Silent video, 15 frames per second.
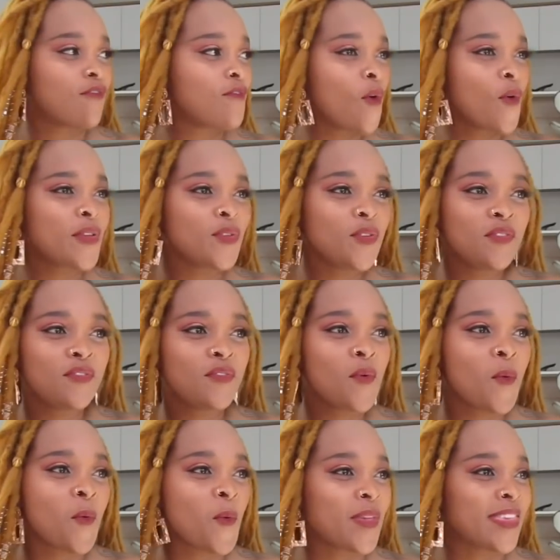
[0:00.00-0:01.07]

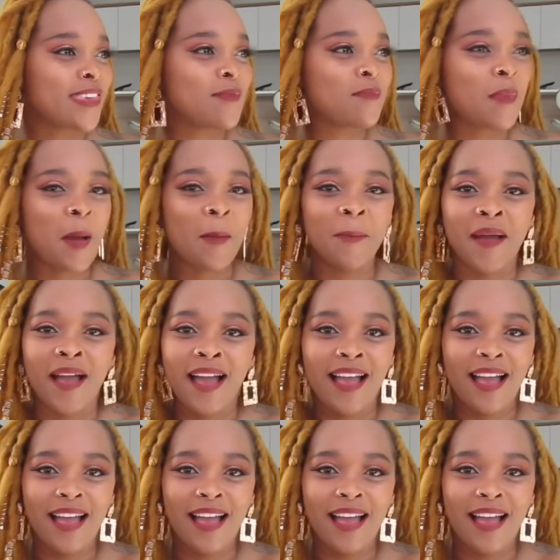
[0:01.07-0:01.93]
Phony, Baba.